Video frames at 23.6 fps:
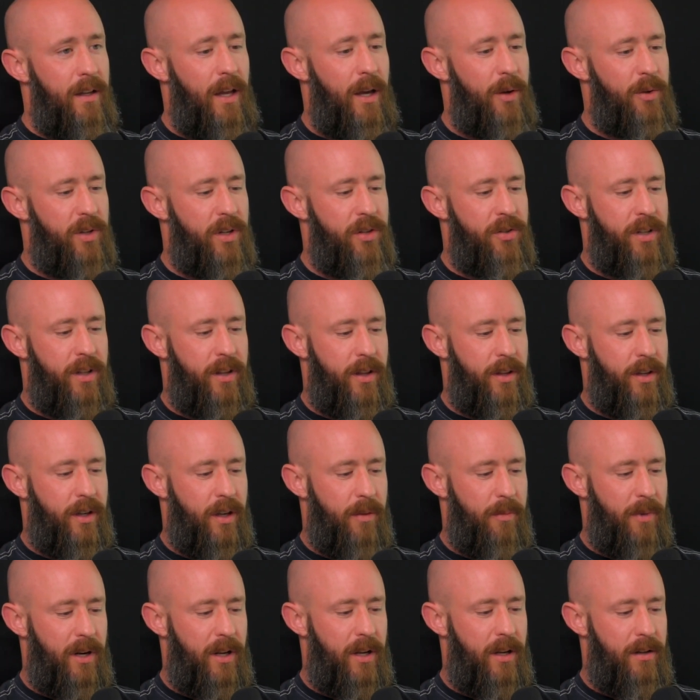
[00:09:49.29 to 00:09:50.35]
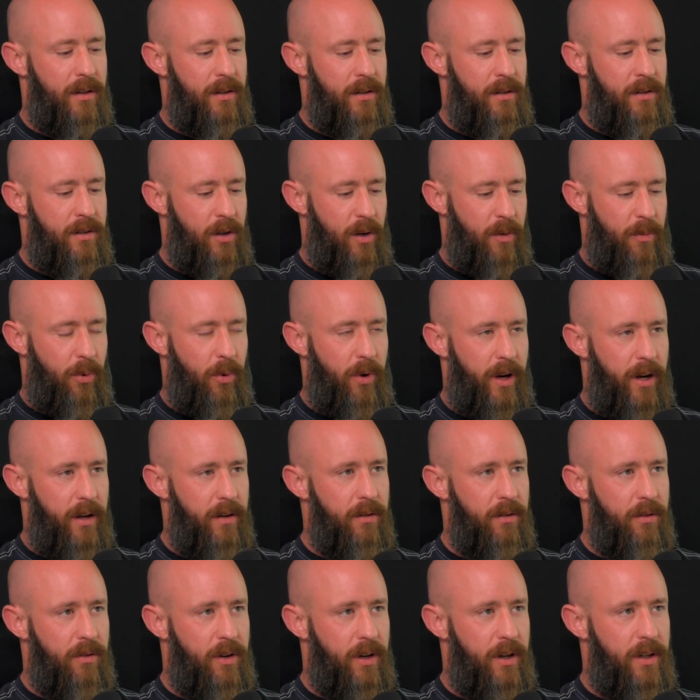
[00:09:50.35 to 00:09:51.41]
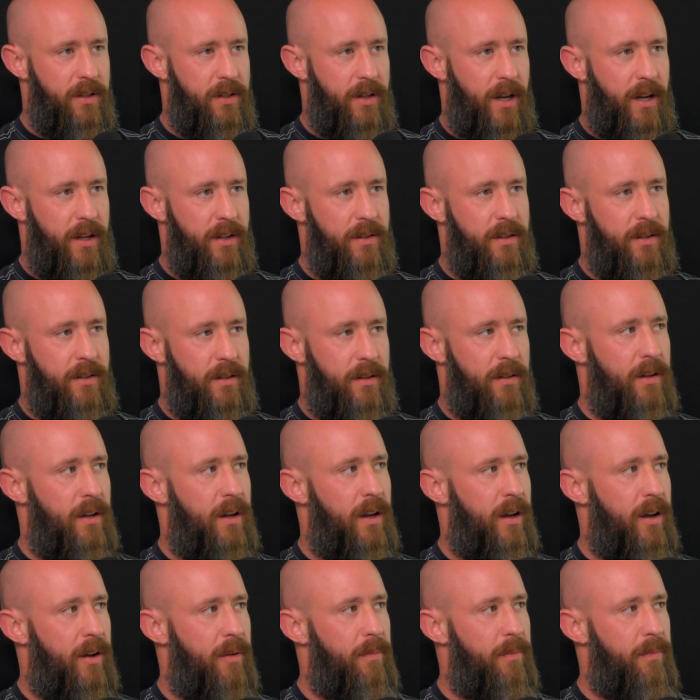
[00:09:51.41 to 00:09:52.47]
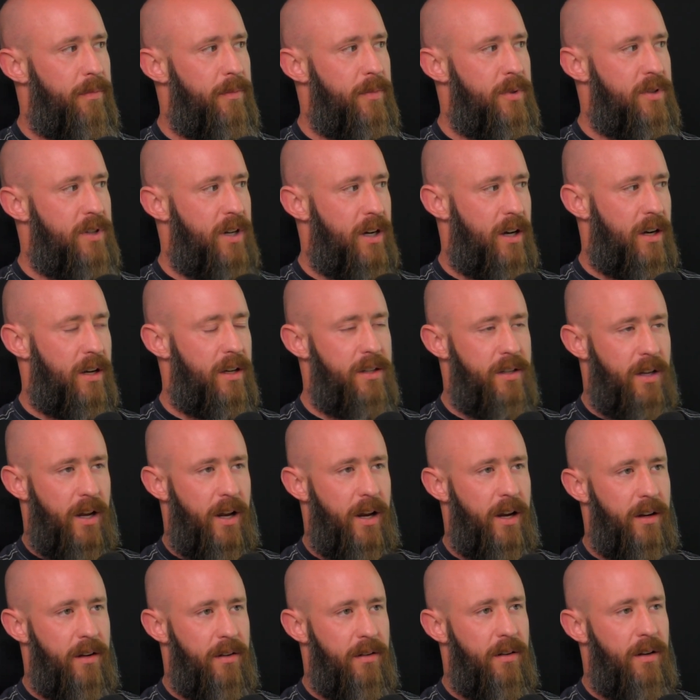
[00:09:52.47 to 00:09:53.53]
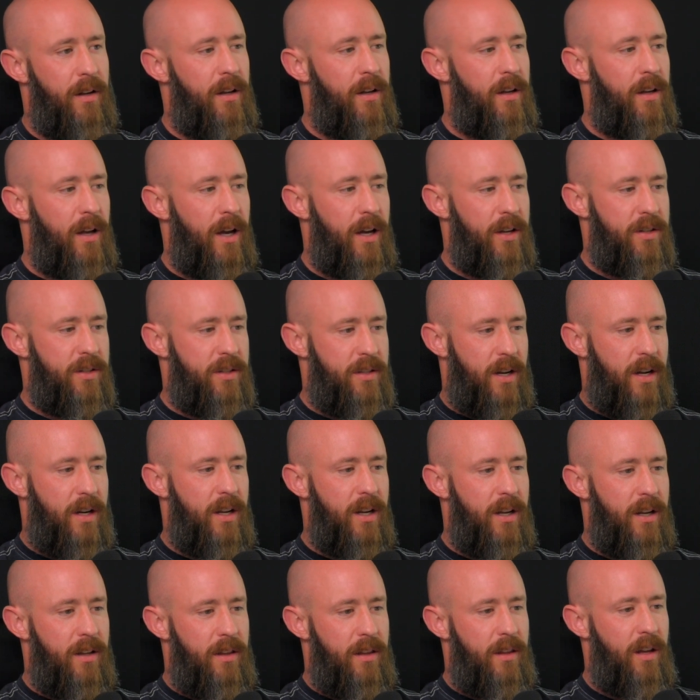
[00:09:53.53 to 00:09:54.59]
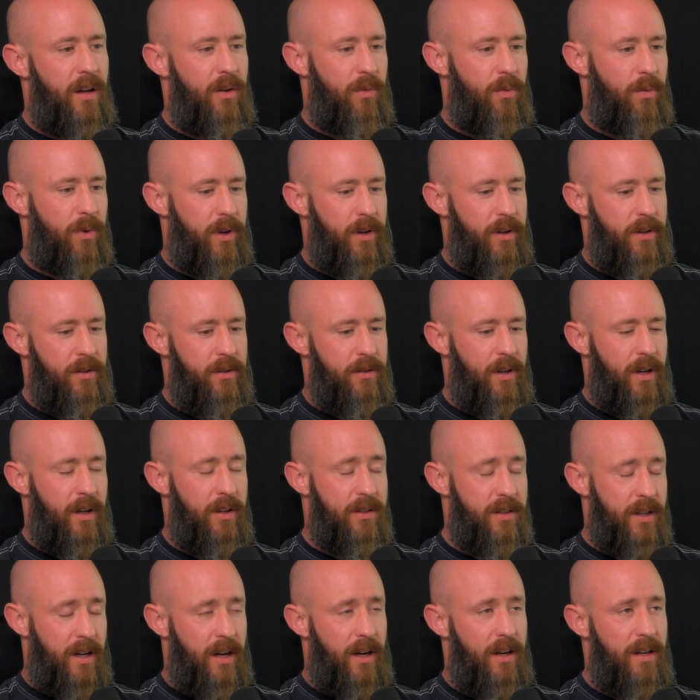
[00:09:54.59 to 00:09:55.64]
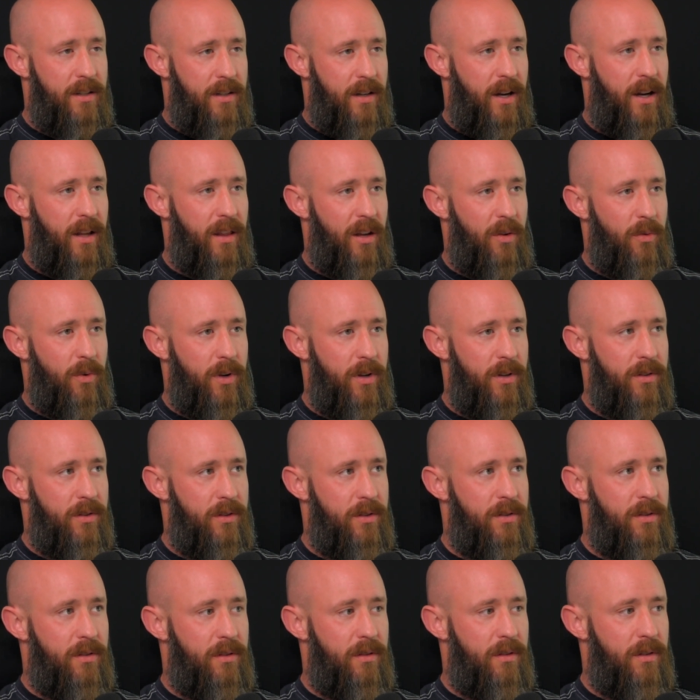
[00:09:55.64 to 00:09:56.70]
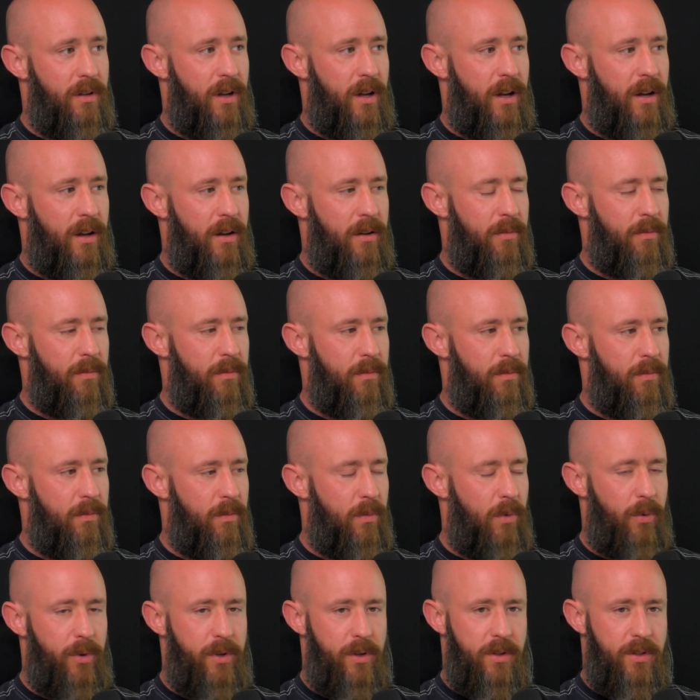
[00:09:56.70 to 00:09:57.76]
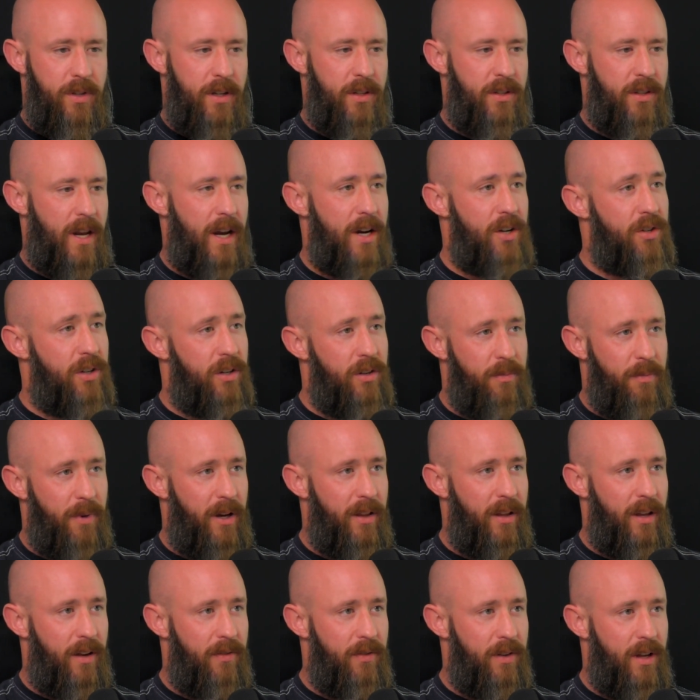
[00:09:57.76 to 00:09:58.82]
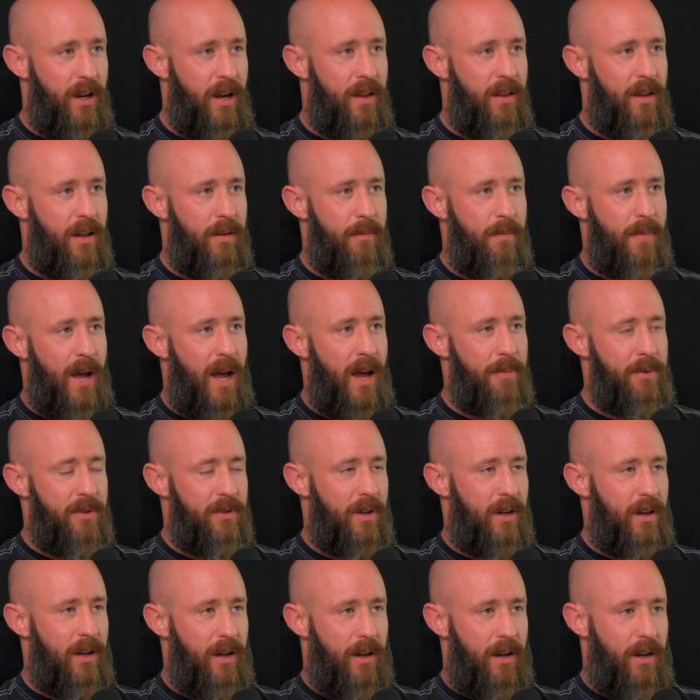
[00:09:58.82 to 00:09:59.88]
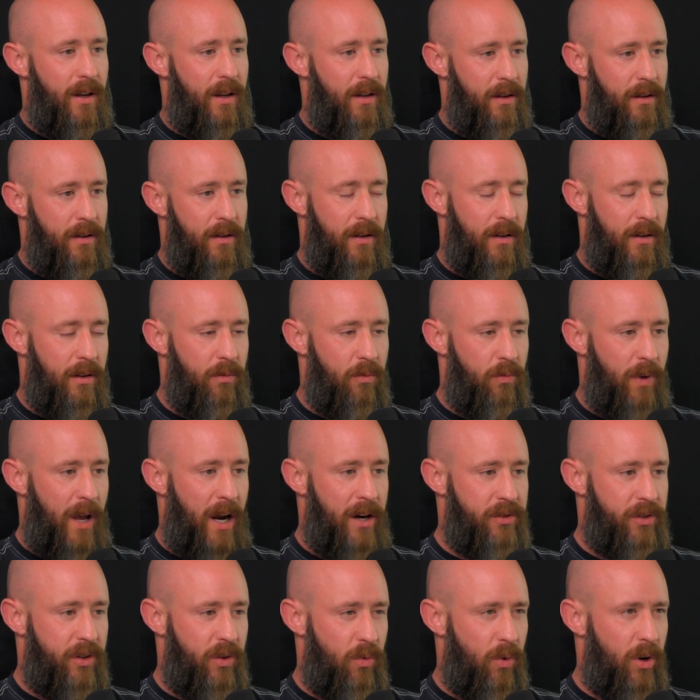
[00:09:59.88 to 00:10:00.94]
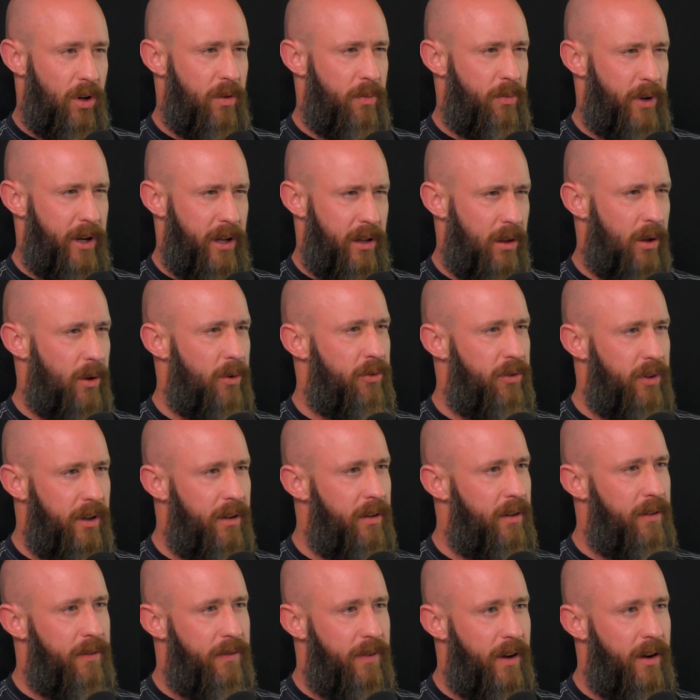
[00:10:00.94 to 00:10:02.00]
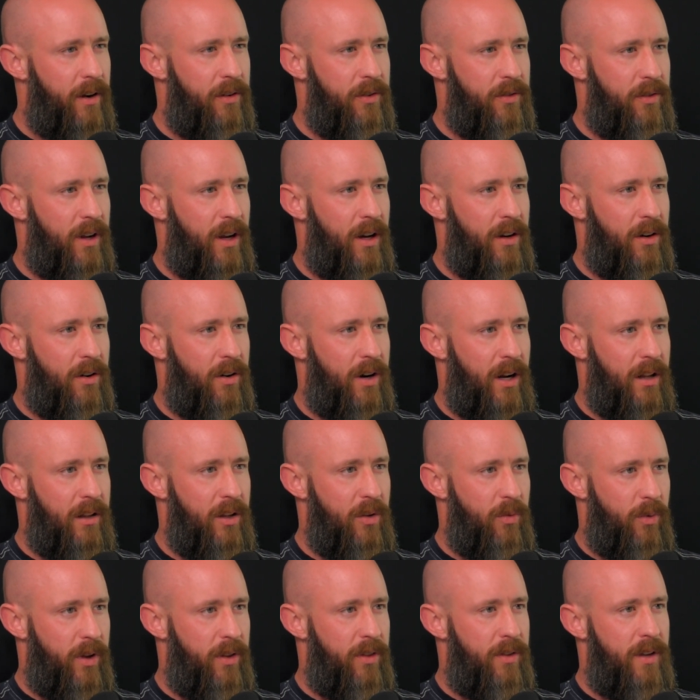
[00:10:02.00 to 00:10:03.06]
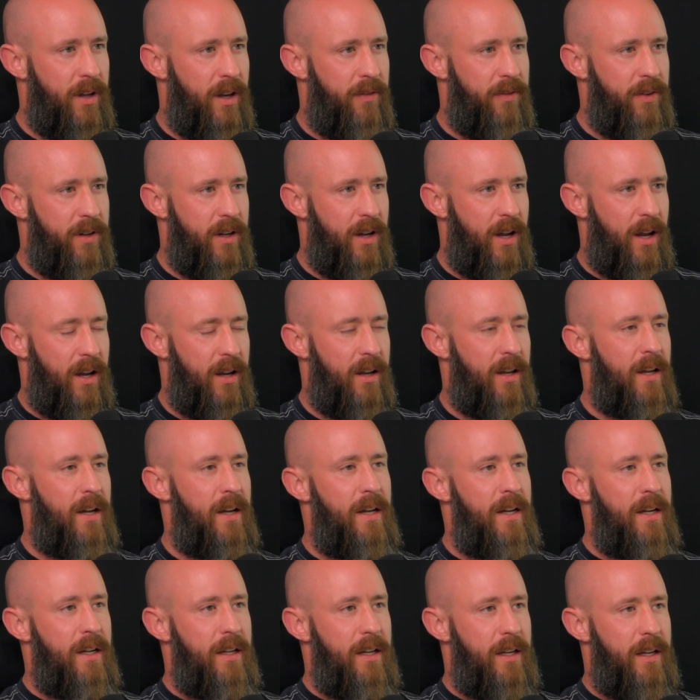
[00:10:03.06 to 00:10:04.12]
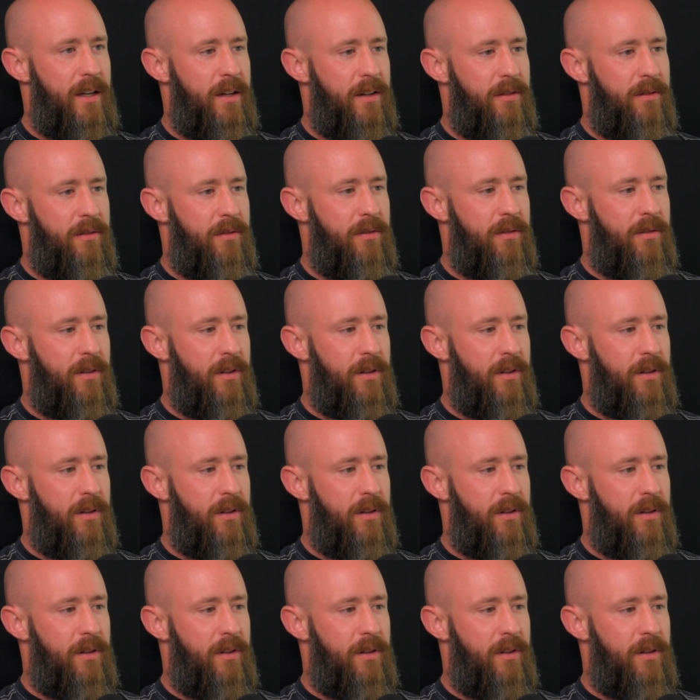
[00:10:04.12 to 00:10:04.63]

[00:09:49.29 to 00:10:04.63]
Yeah, it was interesting that the committee, to your point, criticized study design, a study design that was what would you say, sanctioned by the FDA, and that MAPS actually worked pretty closely, if I understand correctly, with the FDA in